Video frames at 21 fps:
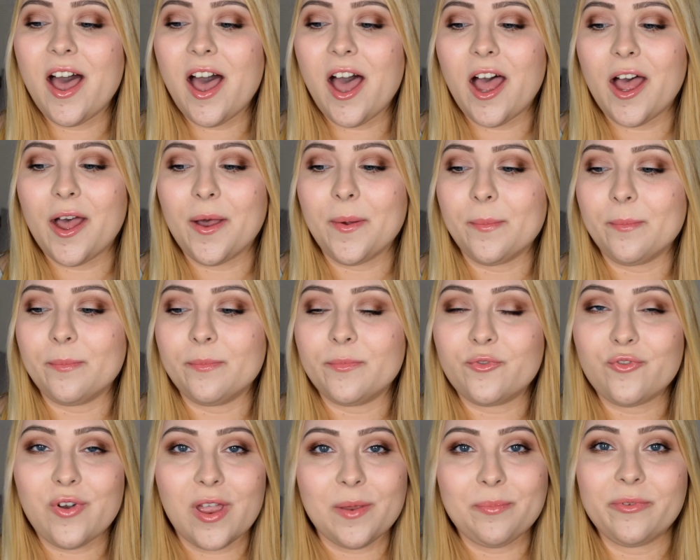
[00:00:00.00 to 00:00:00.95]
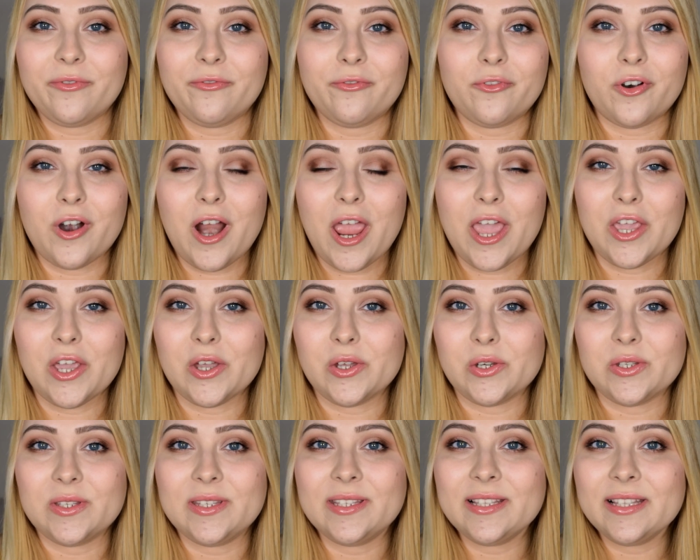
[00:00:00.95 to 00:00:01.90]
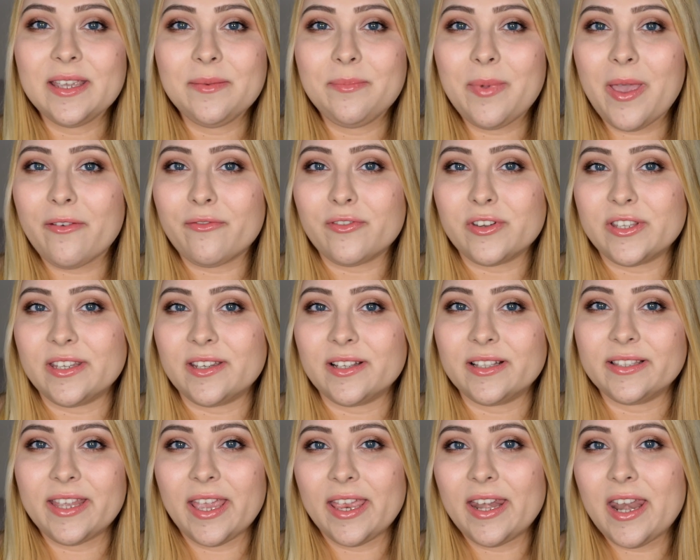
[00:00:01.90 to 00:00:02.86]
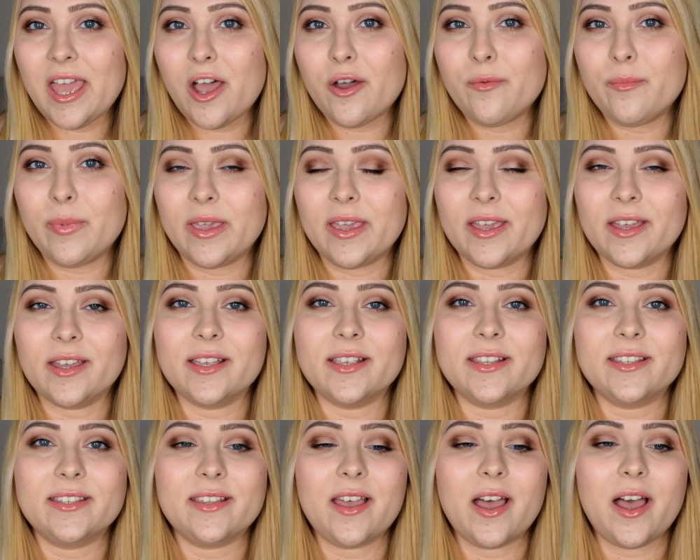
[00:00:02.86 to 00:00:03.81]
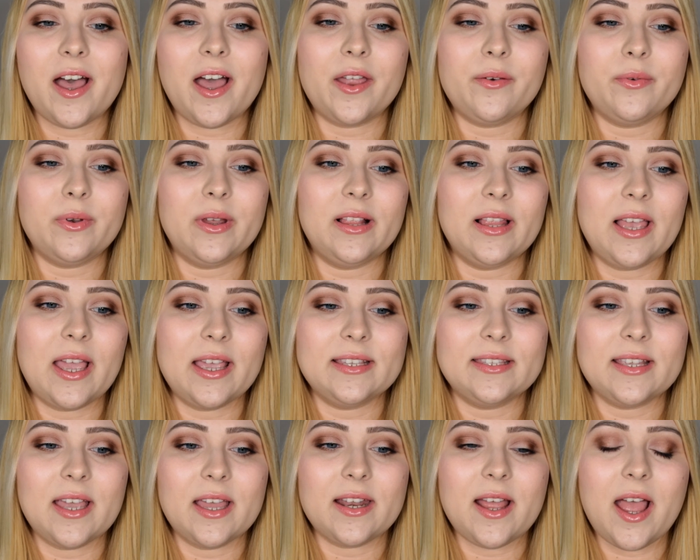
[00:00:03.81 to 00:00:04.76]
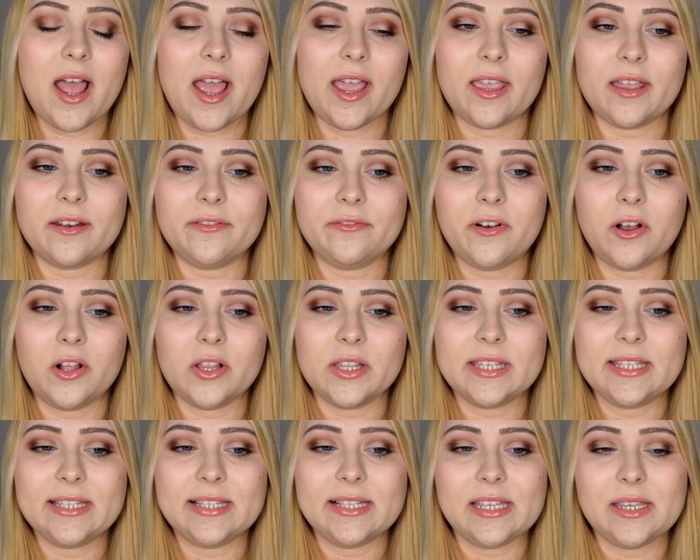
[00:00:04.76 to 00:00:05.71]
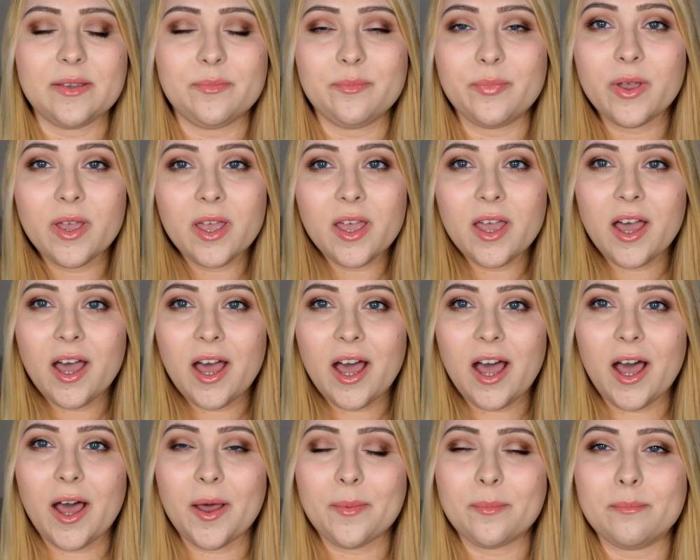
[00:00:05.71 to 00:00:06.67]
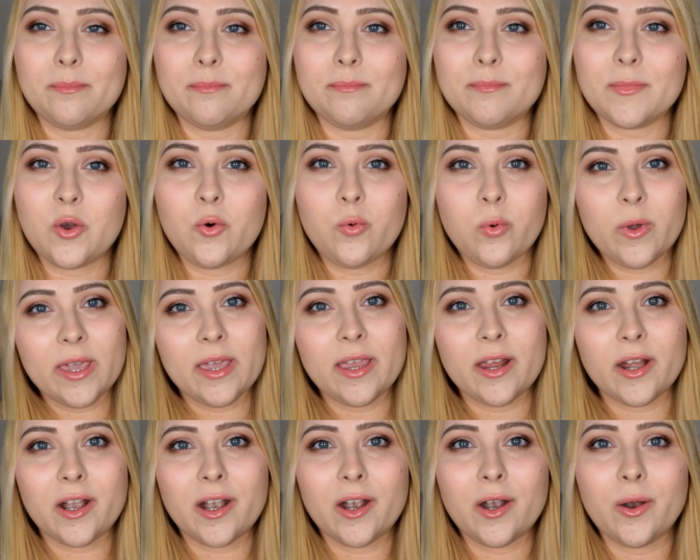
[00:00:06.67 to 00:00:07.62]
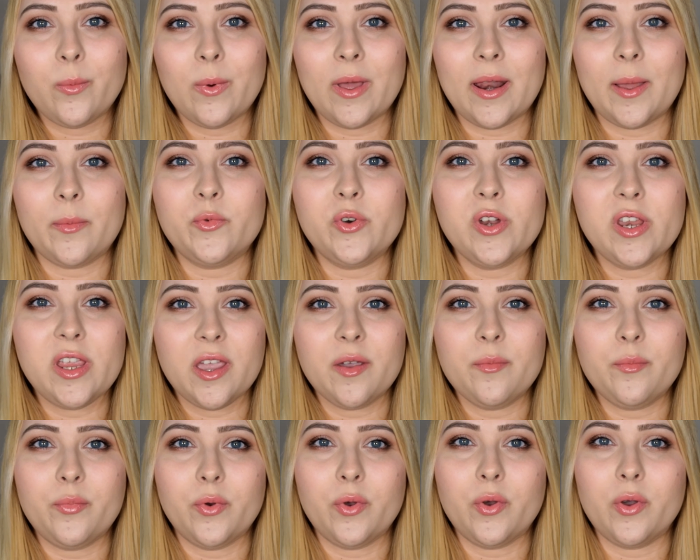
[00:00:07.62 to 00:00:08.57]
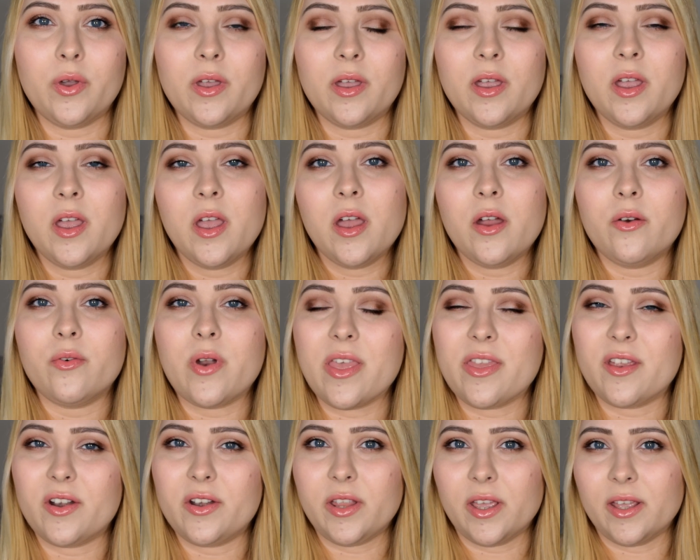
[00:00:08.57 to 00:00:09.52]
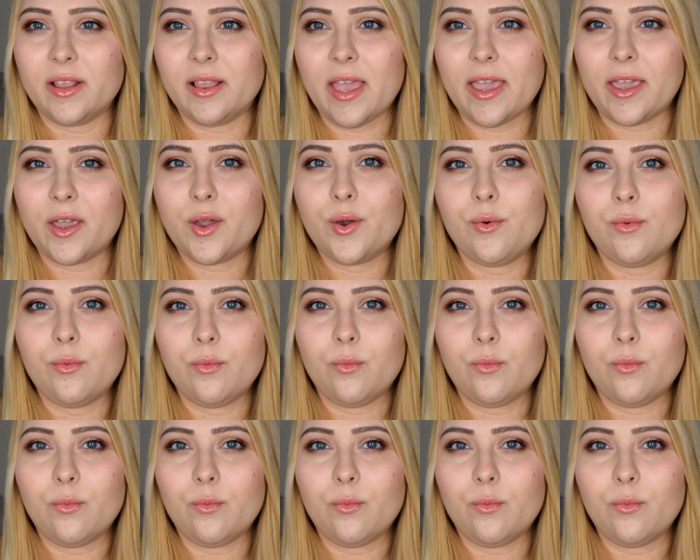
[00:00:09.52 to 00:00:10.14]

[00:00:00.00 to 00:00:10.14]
right before I go to sleep every single day now because I realize that I can fall asleep quicker when I'm reading a book rather than like